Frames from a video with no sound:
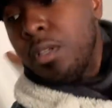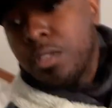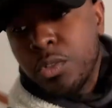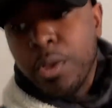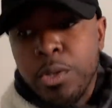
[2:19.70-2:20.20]

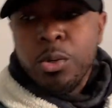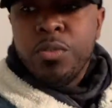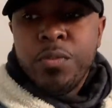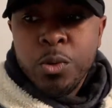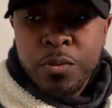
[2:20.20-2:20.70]
So I know a
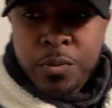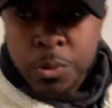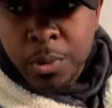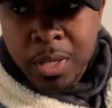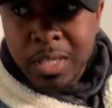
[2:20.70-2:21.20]
few of you
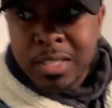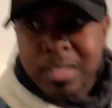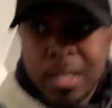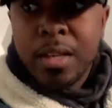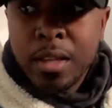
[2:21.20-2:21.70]
are gonna
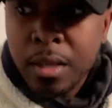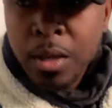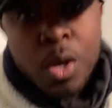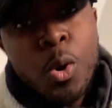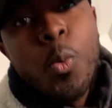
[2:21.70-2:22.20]
say,
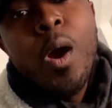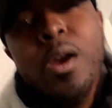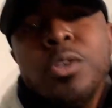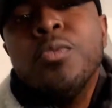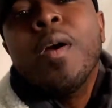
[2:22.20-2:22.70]
why are
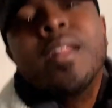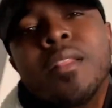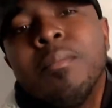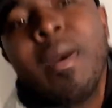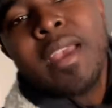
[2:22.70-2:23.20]
you riding the
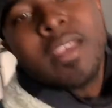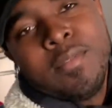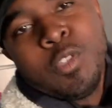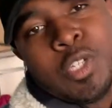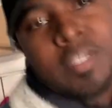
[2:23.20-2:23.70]
bike if
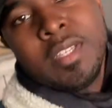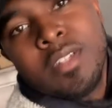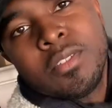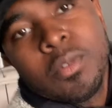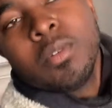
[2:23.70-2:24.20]
you just said
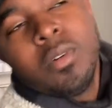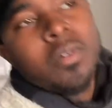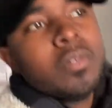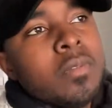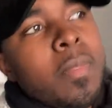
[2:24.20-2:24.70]
it's so
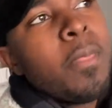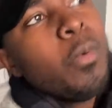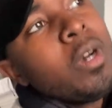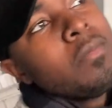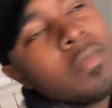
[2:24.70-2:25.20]
cold?
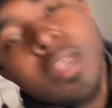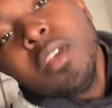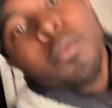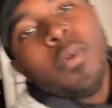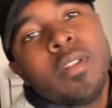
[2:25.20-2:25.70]
Well,
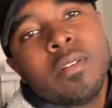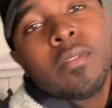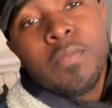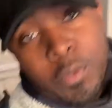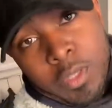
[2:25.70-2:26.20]
one,
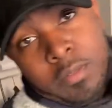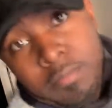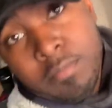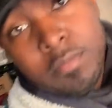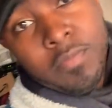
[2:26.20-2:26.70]
for the
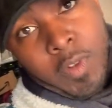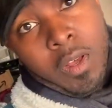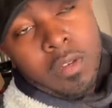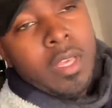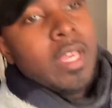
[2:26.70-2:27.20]

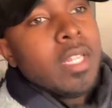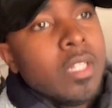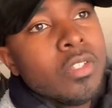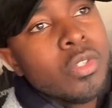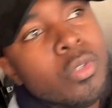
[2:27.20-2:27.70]
vlog, and
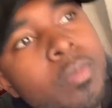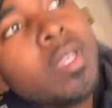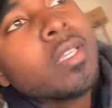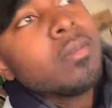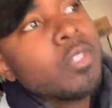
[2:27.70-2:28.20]
then two,
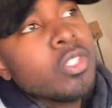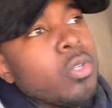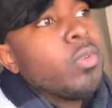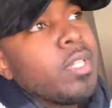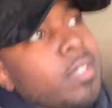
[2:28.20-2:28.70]
because I'm just
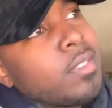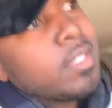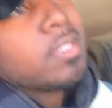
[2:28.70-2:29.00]
going down to the